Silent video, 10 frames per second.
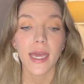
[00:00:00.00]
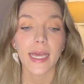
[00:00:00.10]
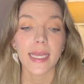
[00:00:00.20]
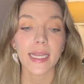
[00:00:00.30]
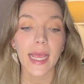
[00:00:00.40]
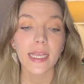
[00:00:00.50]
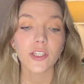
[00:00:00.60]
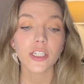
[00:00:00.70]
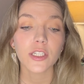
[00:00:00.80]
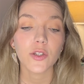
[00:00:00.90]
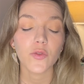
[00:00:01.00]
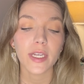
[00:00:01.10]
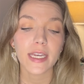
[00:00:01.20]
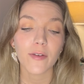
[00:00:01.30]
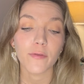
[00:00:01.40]
In ancient
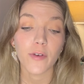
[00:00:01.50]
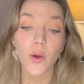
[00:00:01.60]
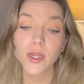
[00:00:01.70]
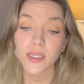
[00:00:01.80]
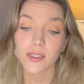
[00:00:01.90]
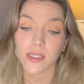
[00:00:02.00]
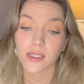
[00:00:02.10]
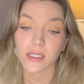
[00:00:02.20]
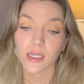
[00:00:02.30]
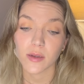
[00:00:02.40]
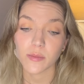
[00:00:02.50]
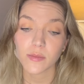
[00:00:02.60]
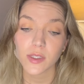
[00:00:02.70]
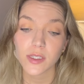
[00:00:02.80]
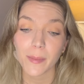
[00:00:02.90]
Greek voting
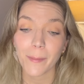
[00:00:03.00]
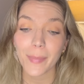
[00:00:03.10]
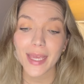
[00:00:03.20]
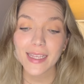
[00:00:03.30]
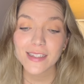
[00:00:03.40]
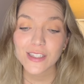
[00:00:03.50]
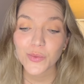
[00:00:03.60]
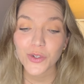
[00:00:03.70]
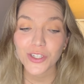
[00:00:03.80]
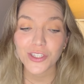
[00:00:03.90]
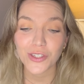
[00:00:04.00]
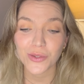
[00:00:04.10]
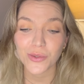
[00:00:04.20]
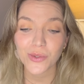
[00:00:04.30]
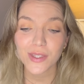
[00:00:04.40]
systems, beans were
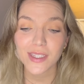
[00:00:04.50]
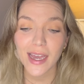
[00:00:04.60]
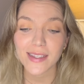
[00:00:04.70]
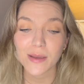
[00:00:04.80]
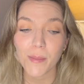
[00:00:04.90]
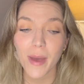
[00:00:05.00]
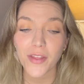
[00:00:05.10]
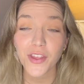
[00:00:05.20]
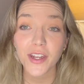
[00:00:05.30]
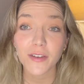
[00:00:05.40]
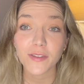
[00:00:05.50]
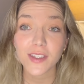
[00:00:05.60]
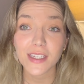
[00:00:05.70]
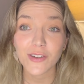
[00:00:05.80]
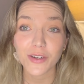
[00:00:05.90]
used as a method of
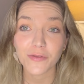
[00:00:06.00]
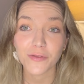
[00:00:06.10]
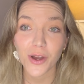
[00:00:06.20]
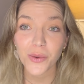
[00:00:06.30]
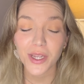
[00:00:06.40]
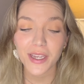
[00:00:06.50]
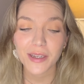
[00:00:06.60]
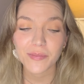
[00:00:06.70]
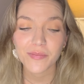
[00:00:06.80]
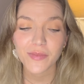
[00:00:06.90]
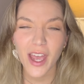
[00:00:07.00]
secret voting.